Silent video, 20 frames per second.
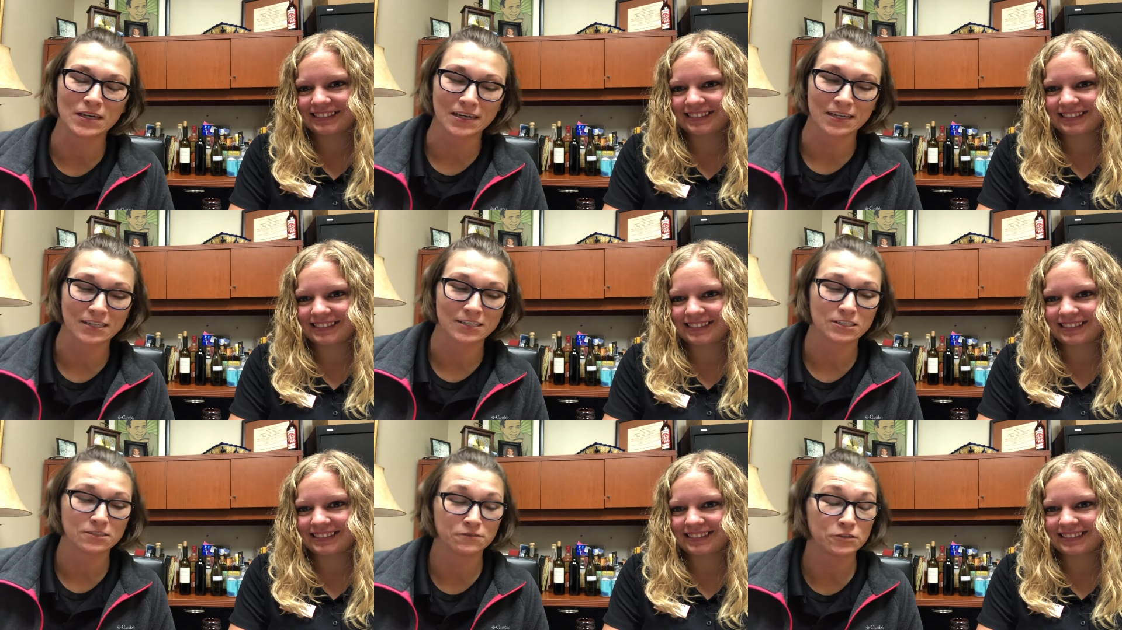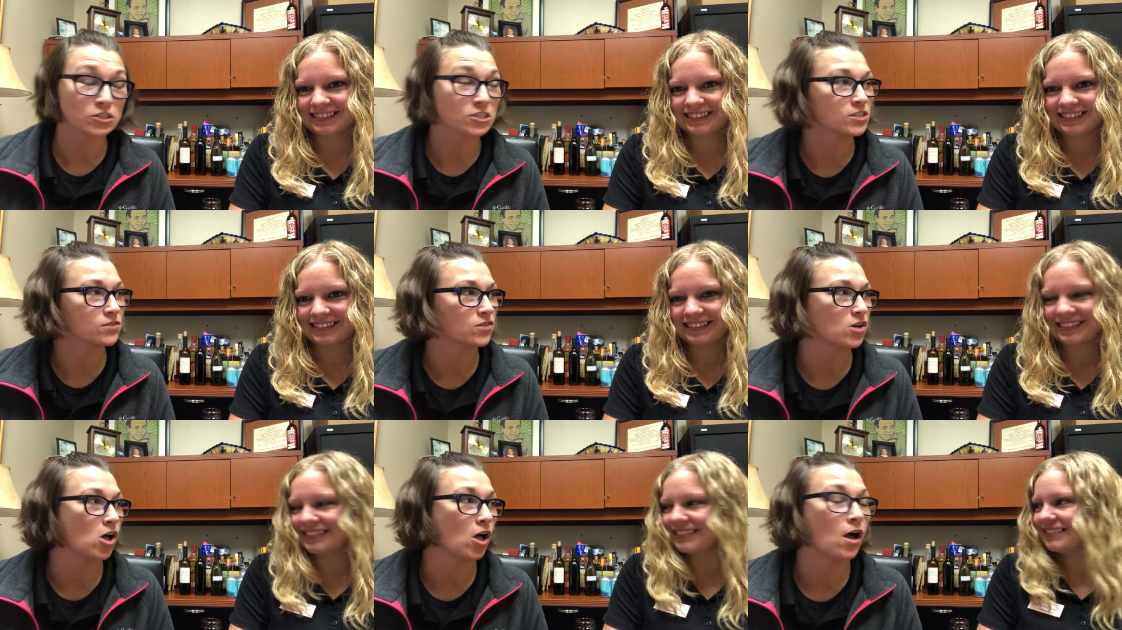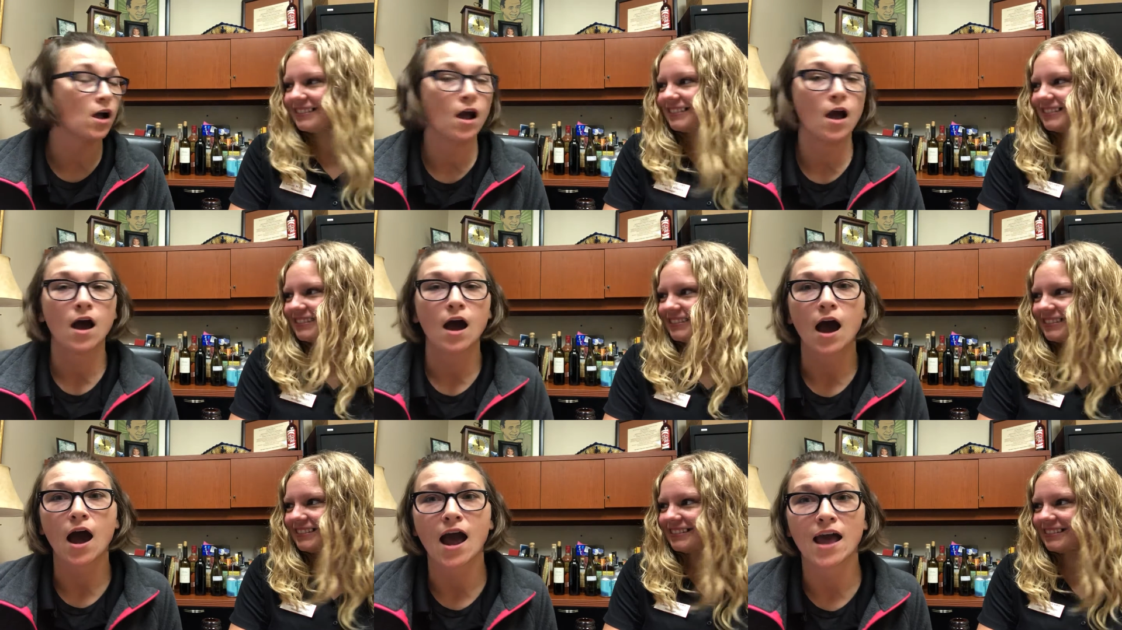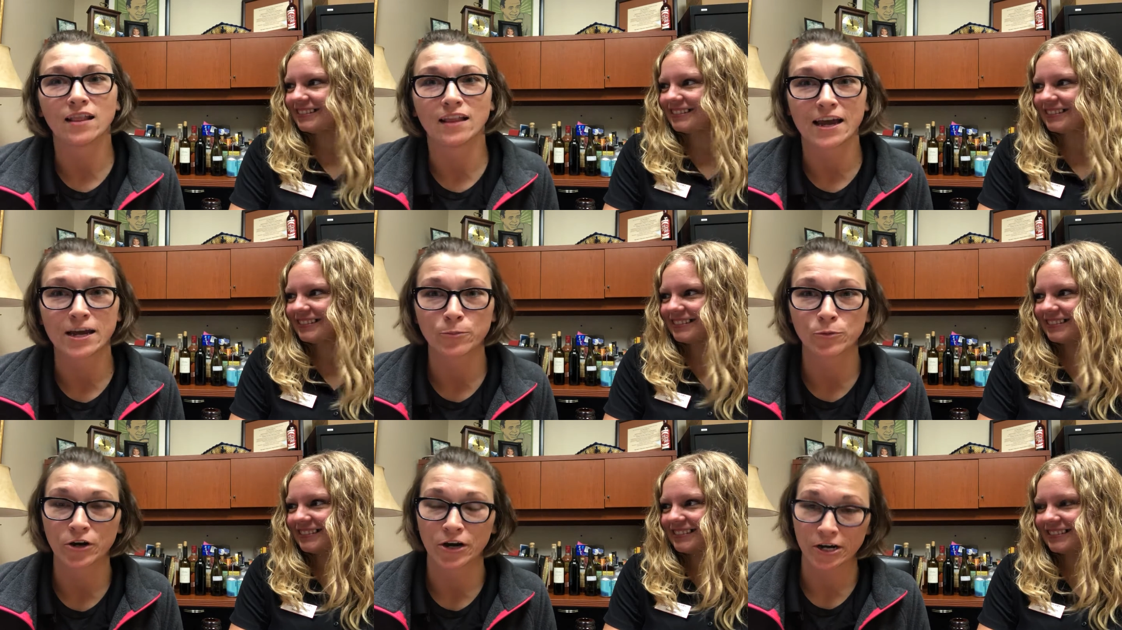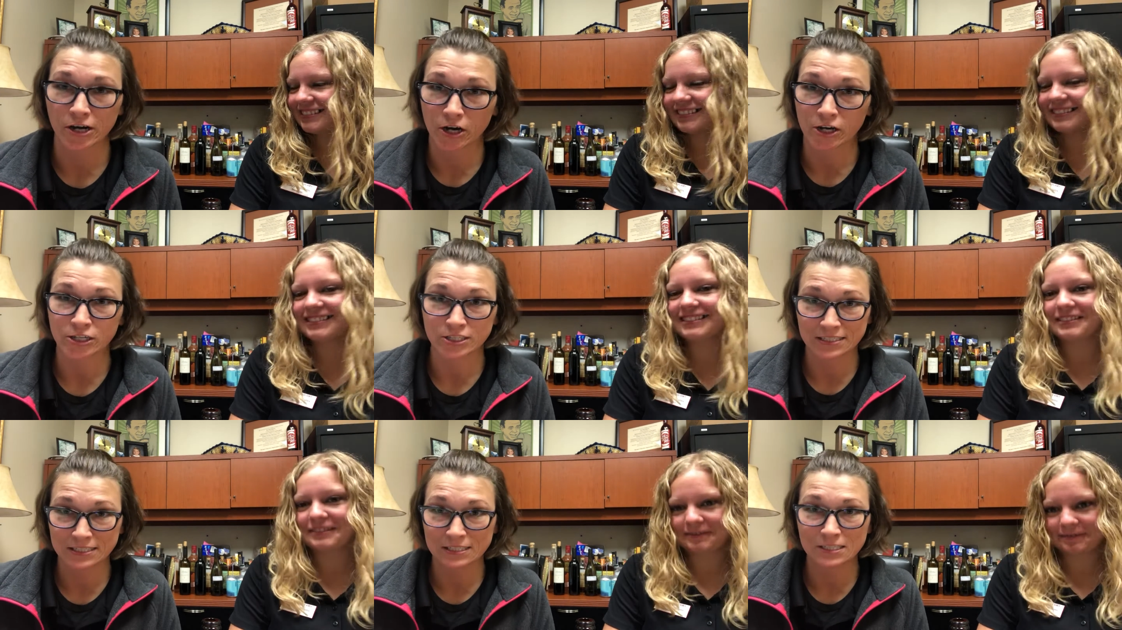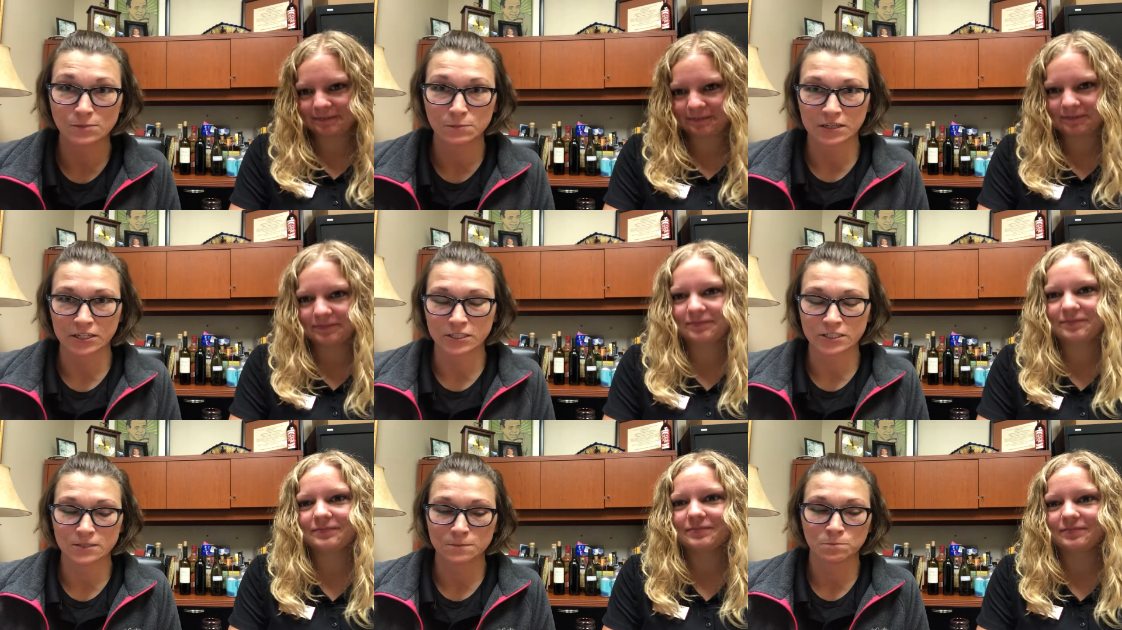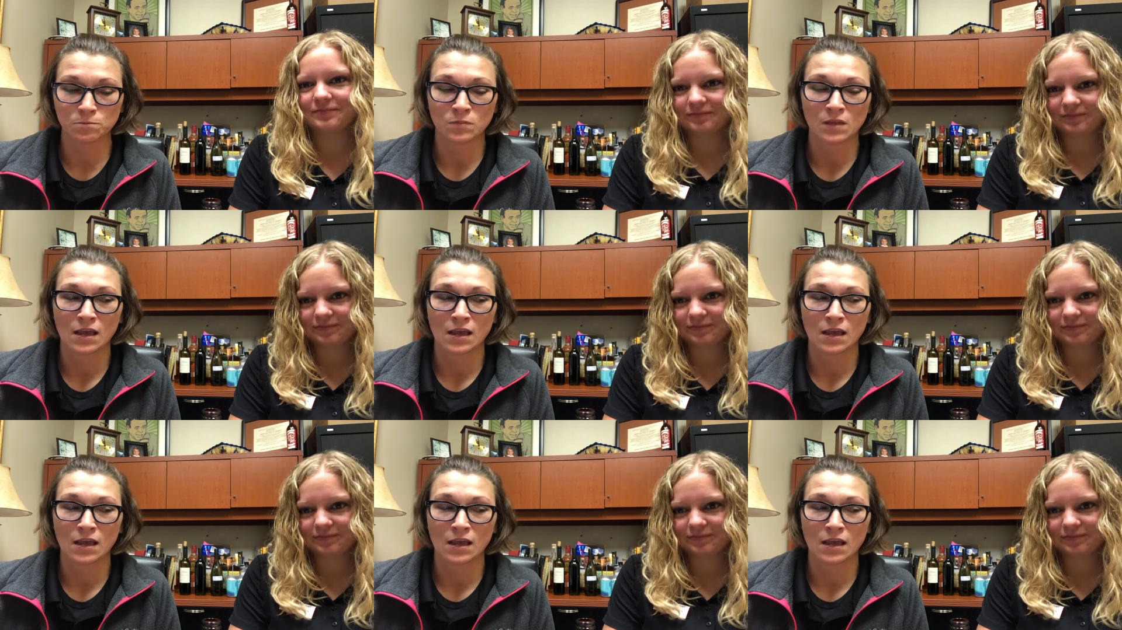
Speaker 1: because first of all, I like Prairie Artisans beers.